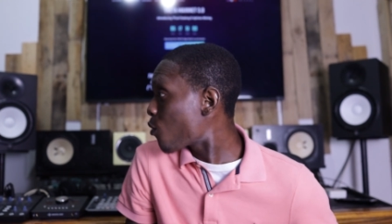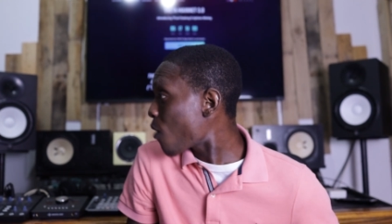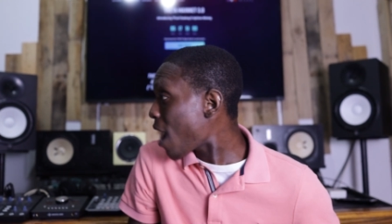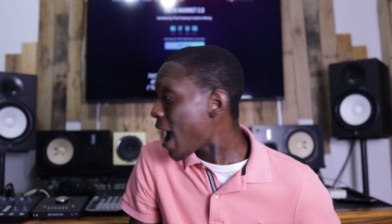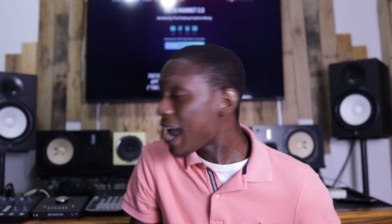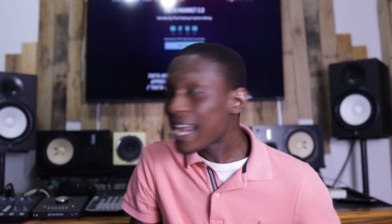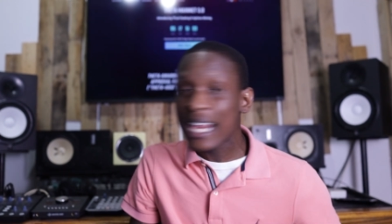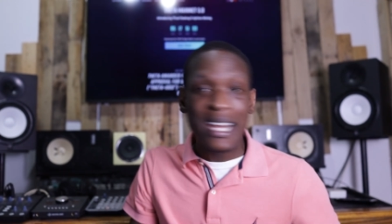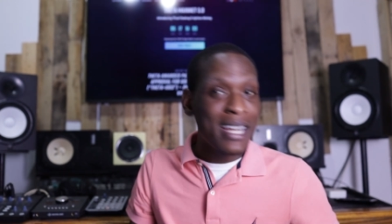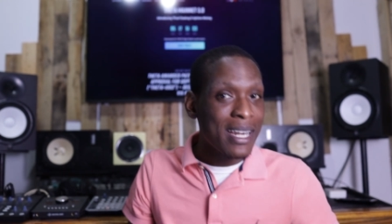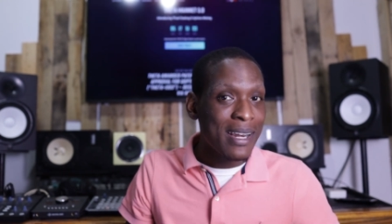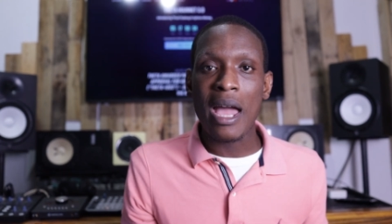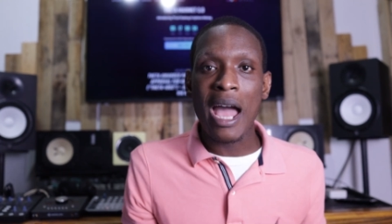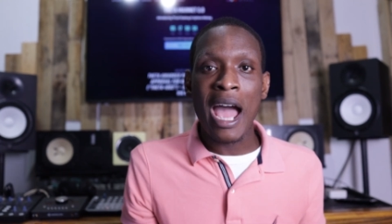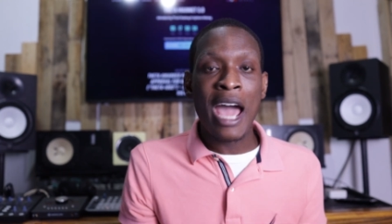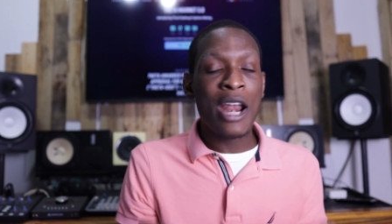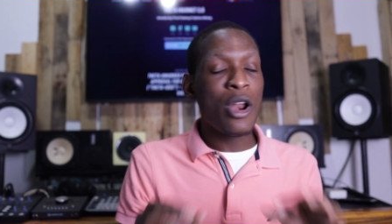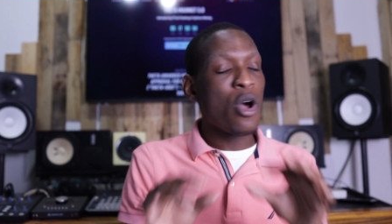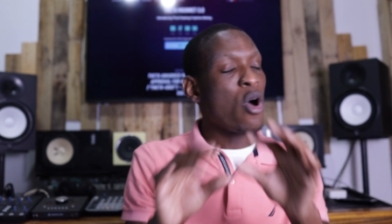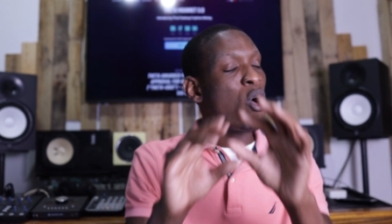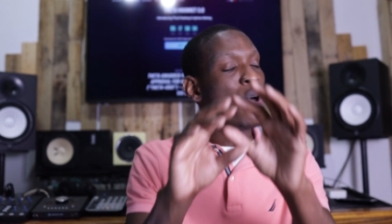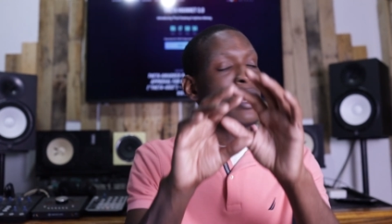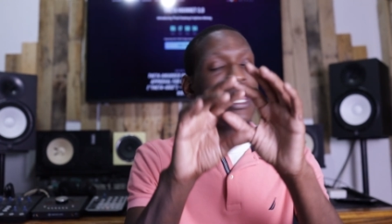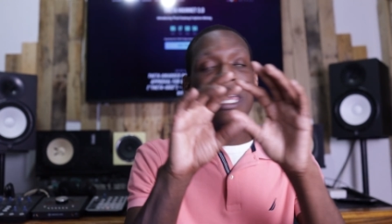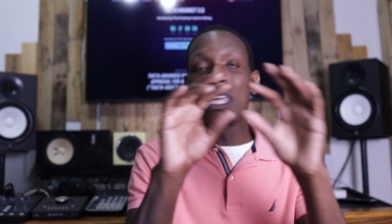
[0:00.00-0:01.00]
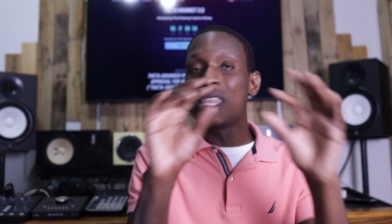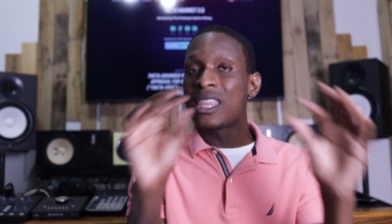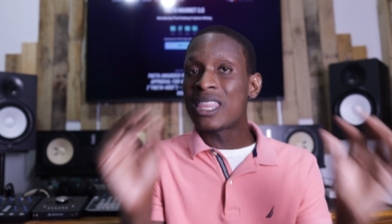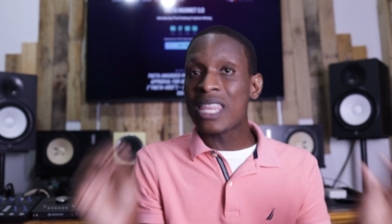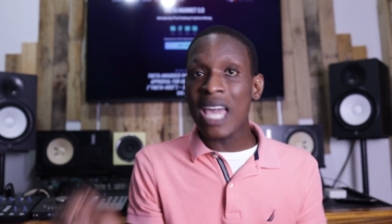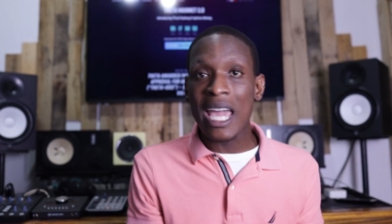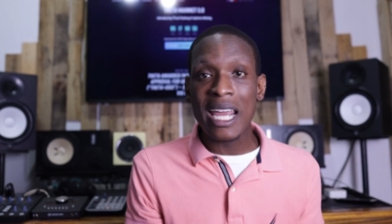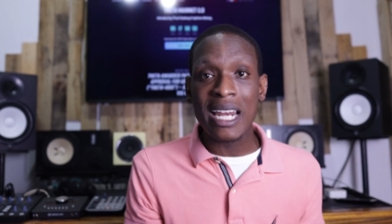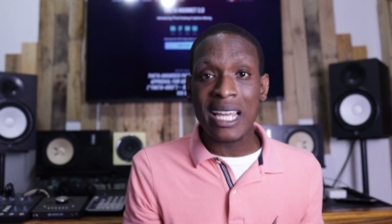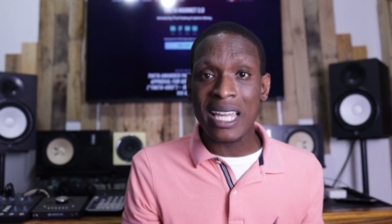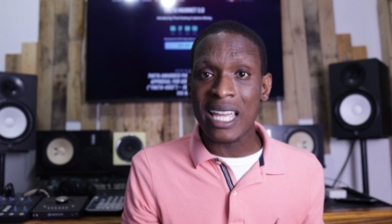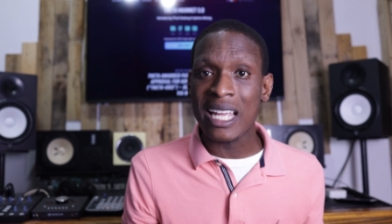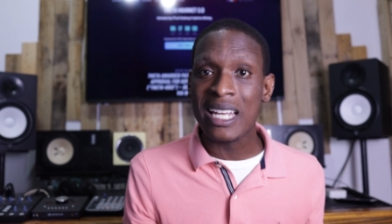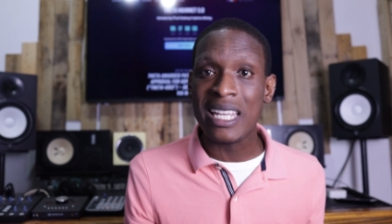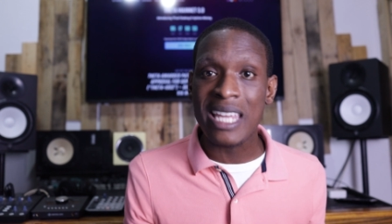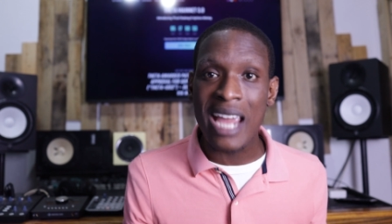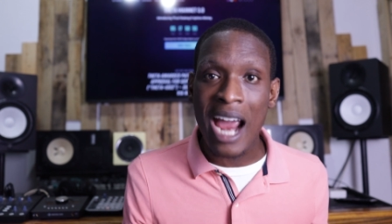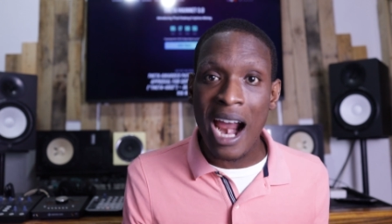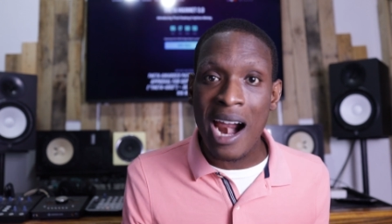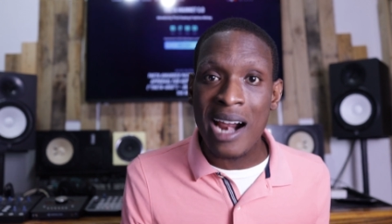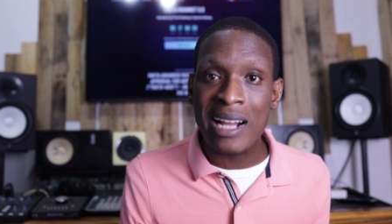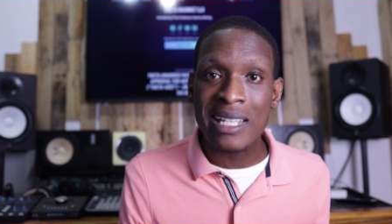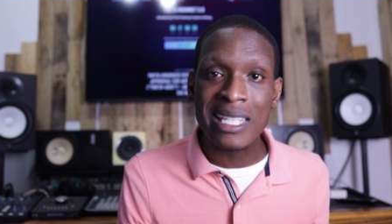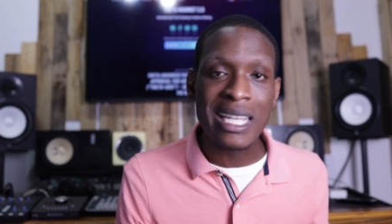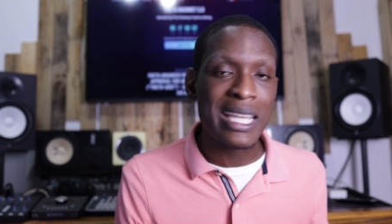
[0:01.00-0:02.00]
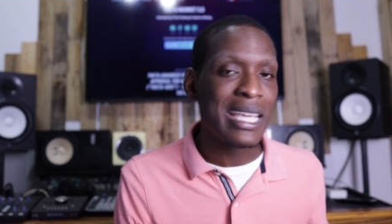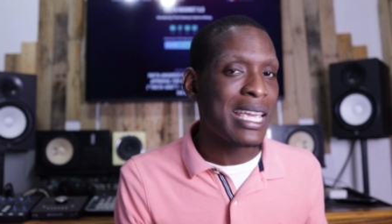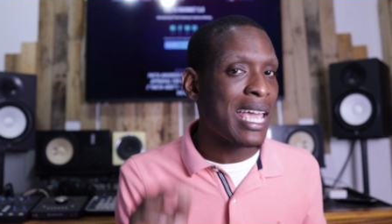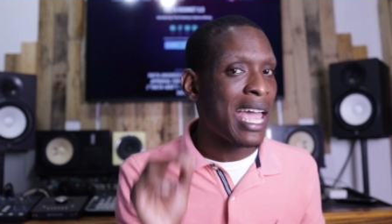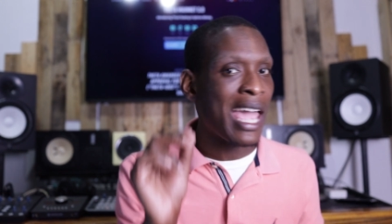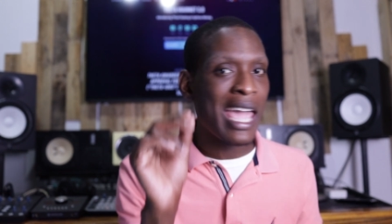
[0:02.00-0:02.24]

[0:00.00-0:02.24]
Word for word: right, and only Theta can guarantee,